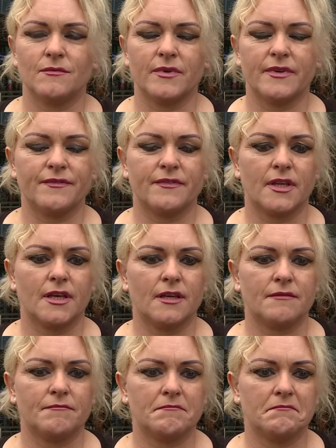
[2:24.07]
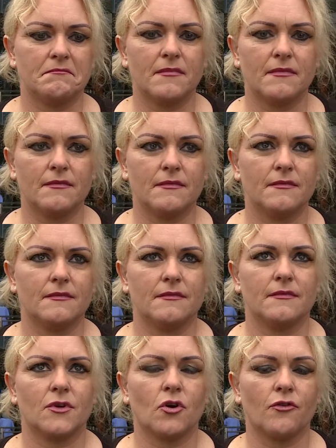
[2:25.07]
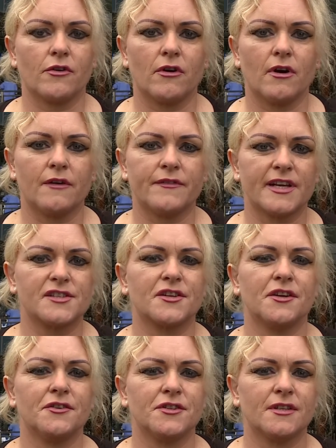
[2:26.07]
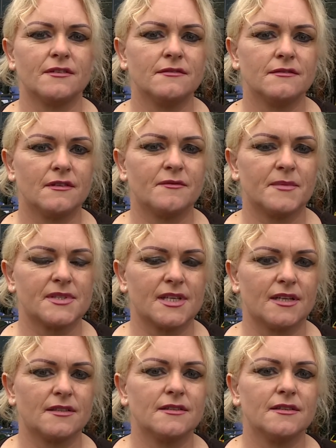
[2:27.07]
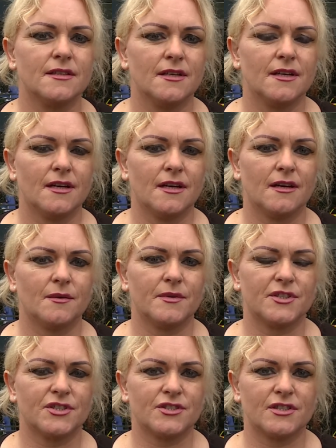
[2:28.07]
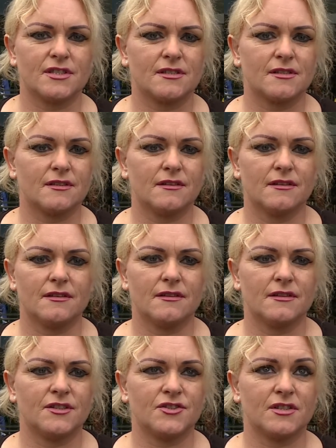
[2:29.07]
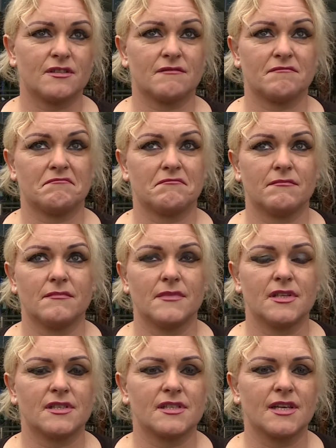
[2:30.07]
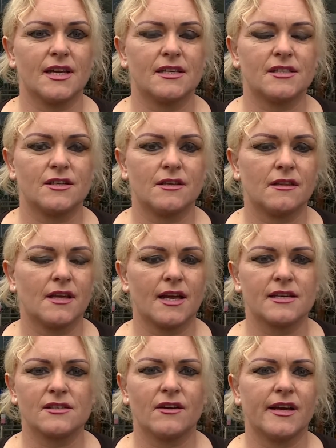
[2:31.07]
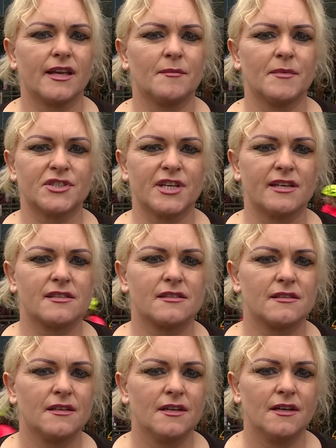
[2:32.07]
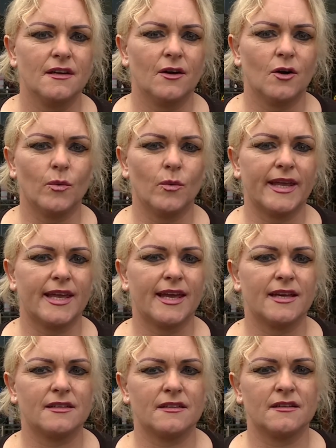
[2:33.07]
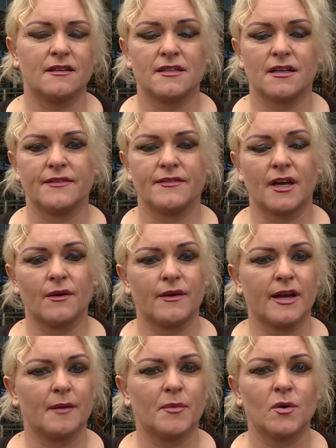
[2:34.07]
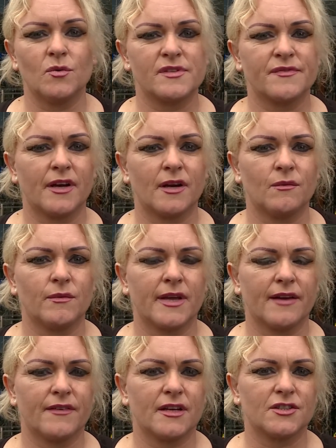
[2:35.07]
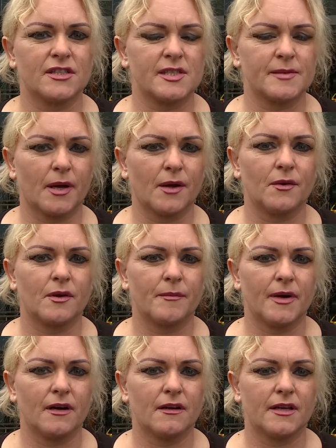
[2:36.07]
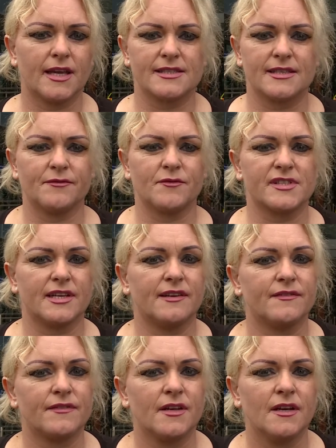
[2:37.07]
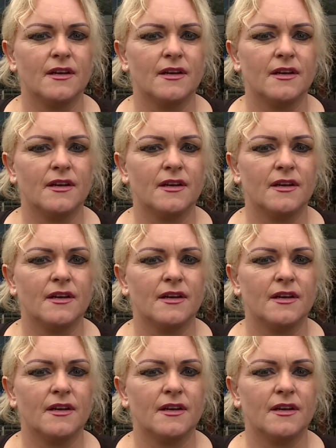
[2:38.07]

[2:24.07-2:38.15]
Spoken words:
with the choreographed execution of my son, it's just the anxiety in my chest all weekend. I don't even know how Paul's felt. We haven't actually spoke, but he hasn't even received